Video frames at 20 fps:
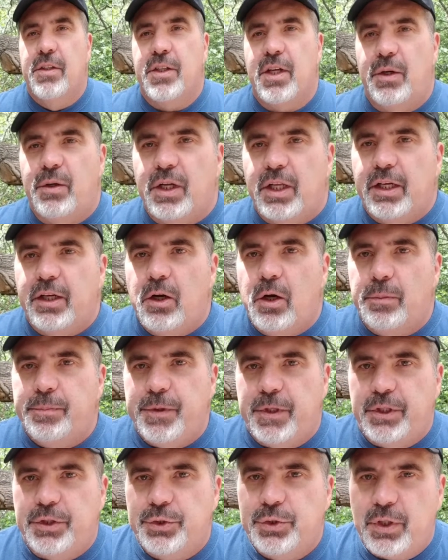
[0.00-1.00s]
I really hope
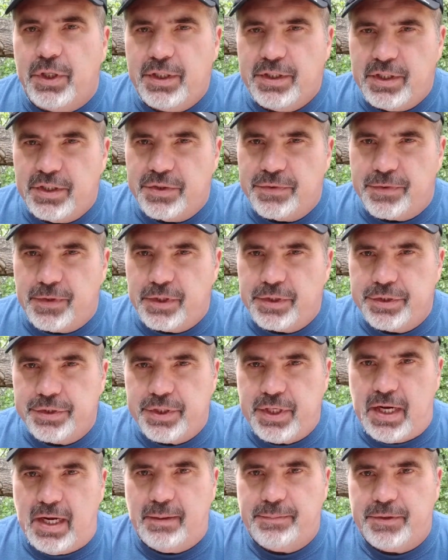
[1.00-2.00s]
you enjoyed this first
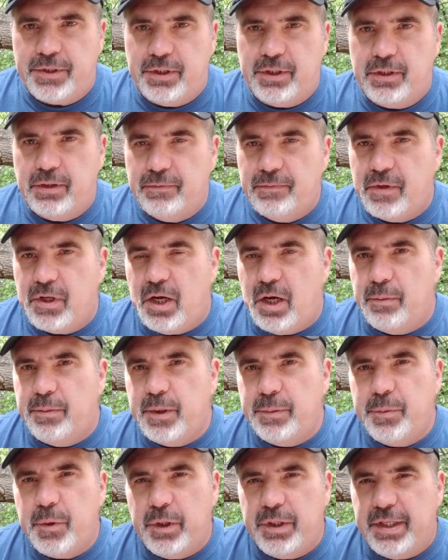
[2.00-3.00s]
chapter. I'll be
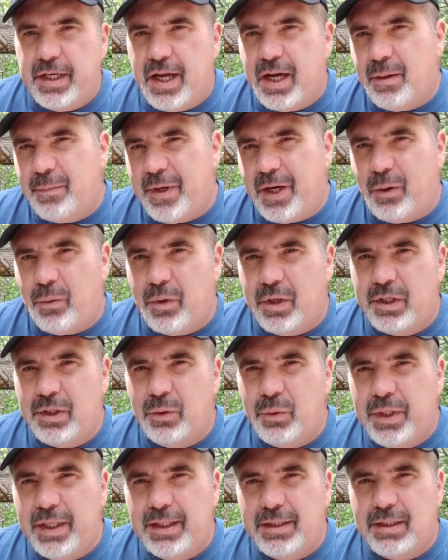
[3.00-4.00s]
putting out about one a
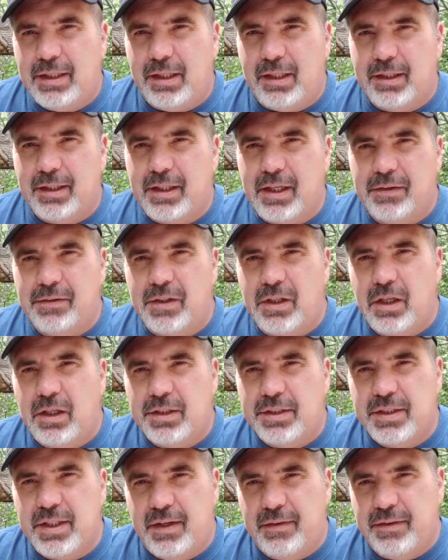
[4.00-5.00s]
week till I cover all
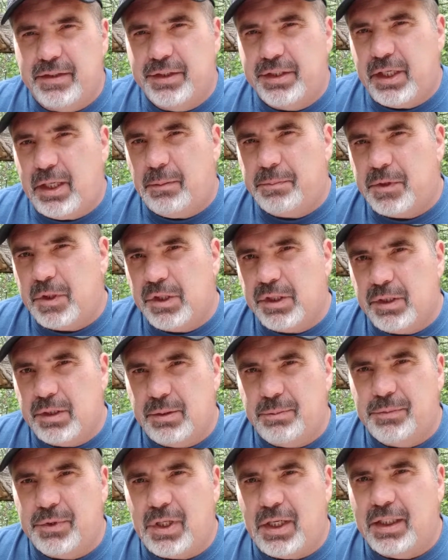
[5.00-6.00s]
7 chapters, and
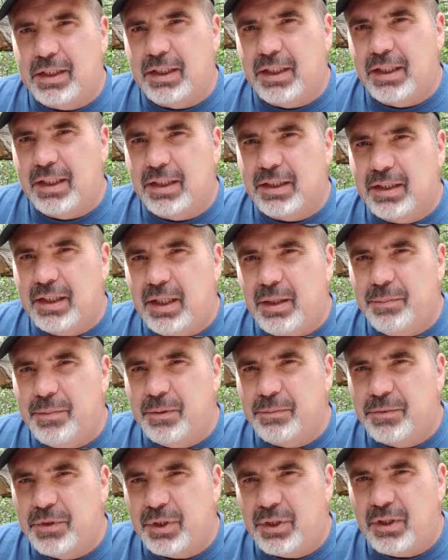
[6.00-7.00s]
I'm trying to keep
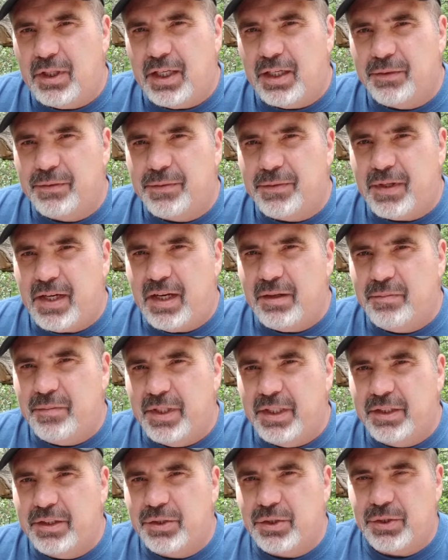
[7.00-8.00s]
them to around 5
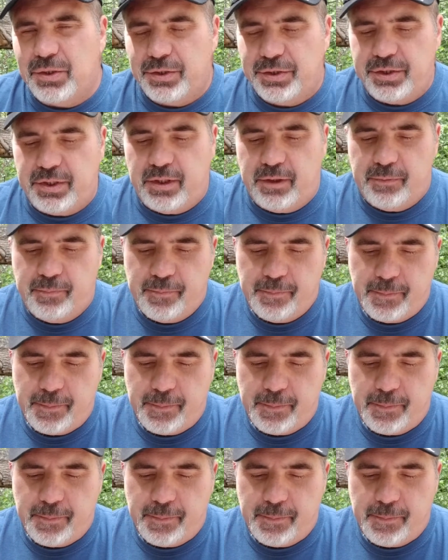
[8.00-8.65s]
minutes or so.